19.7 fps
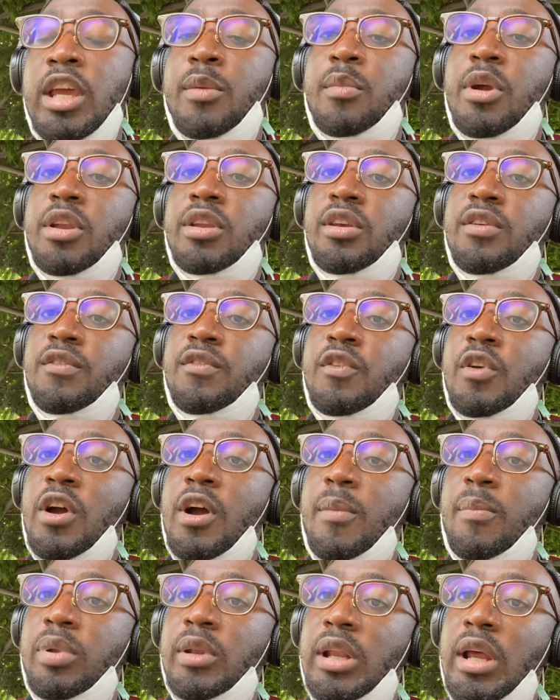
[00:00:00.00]
But if you're
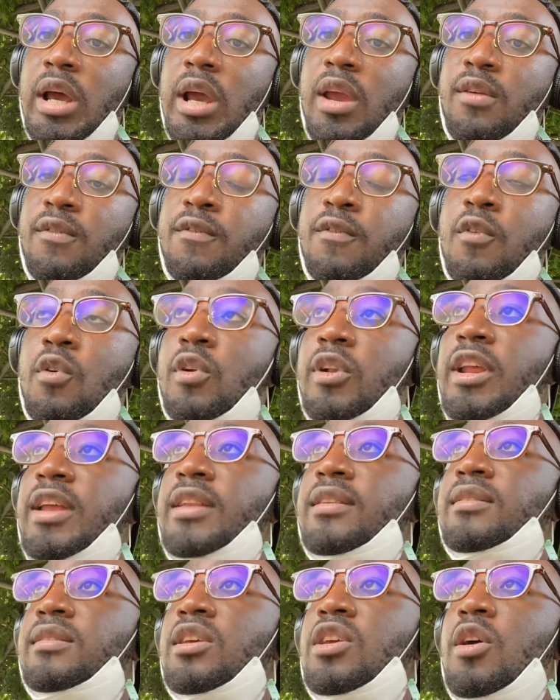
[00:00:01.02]
applying for,
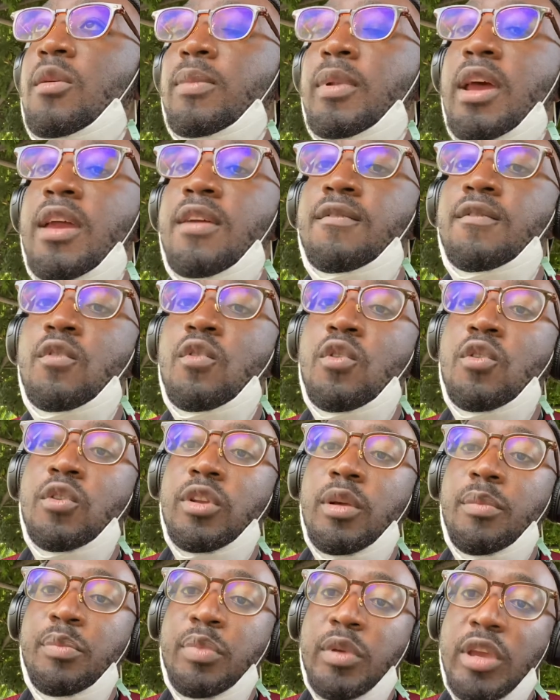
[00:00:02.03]
let's say you're applying for
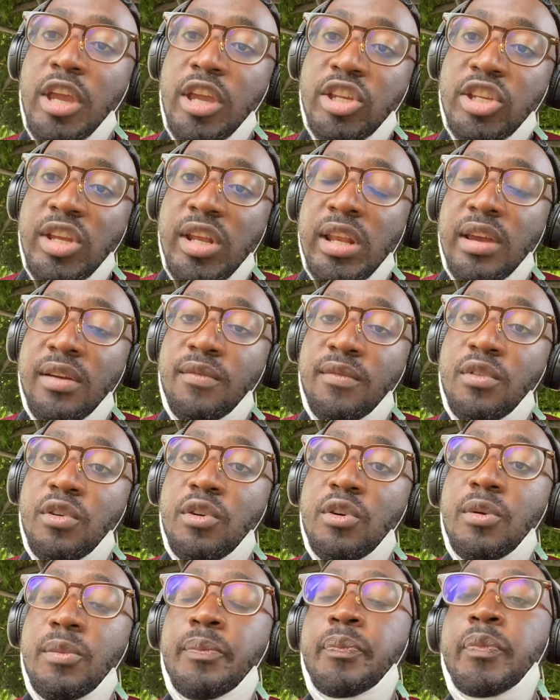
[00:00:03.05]
the PhD
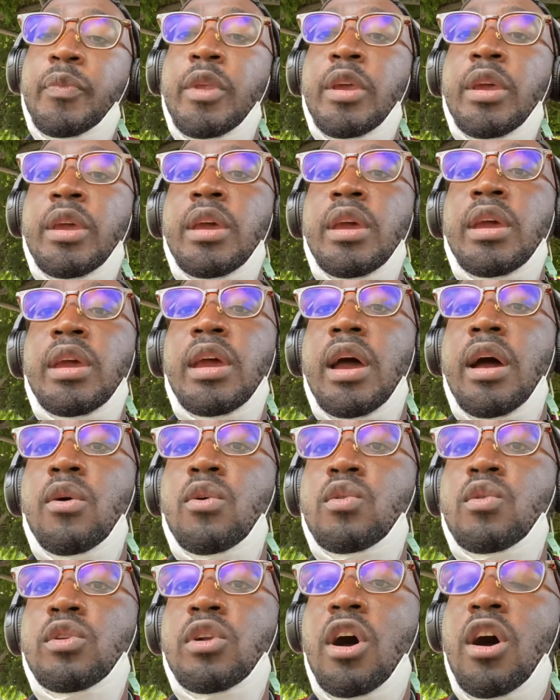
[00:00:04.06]
level, I
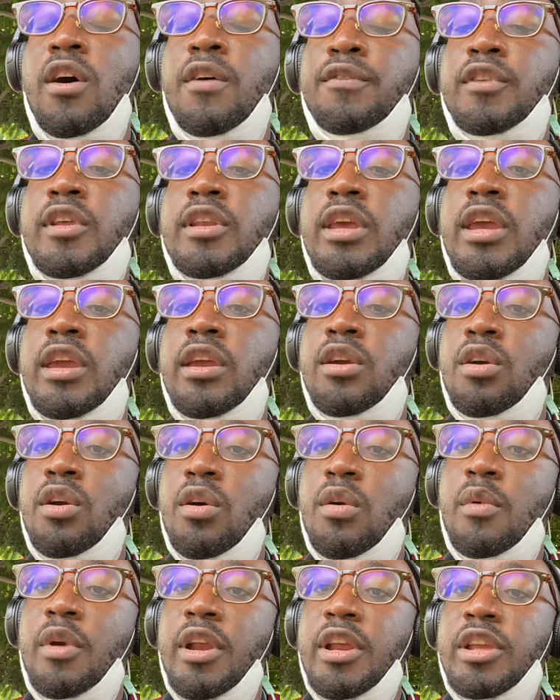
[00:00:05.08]
will often
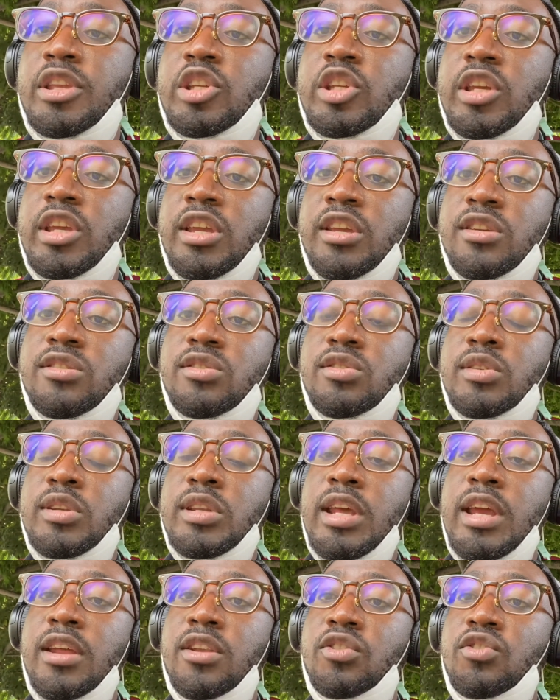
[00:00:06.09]
encourage each
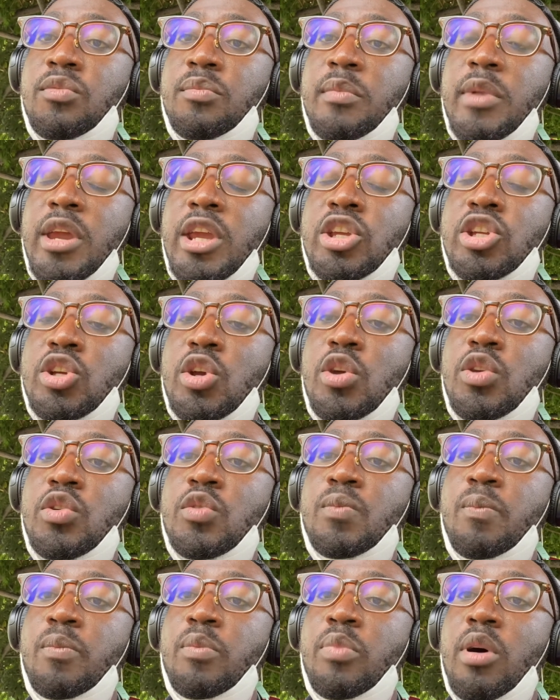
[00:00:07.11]
student to make sure
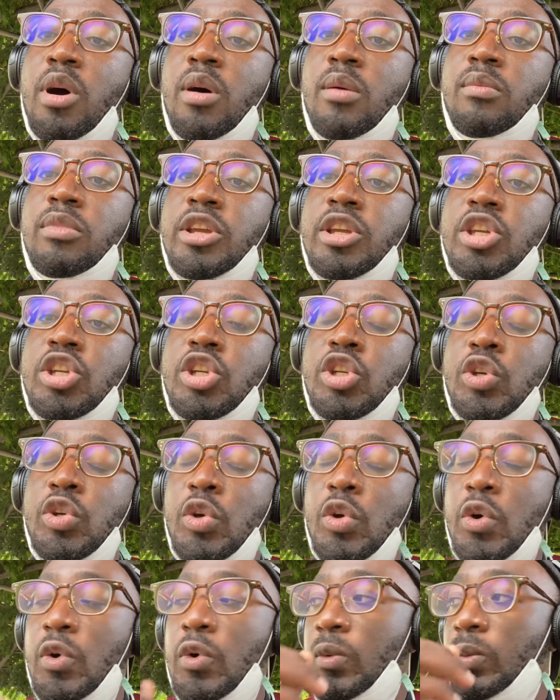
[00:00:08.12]
you publish
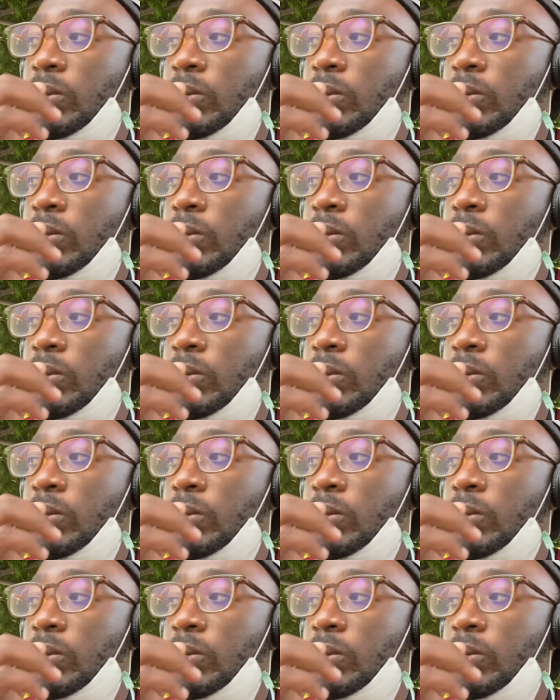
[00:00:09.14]
your